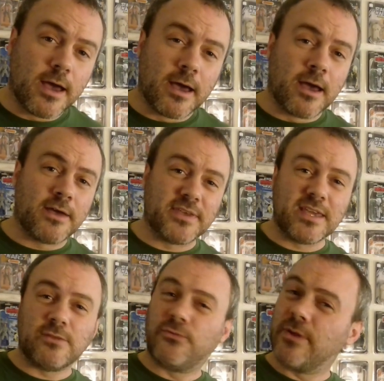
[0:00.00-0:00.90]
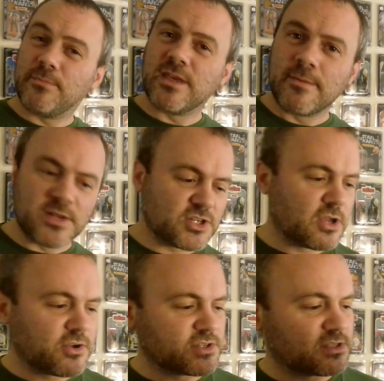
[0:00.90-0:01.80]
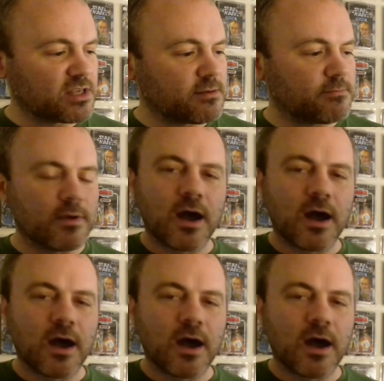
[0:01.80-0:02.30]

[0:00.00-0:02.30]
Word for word: Uh, I think he'd flipped the image though, because the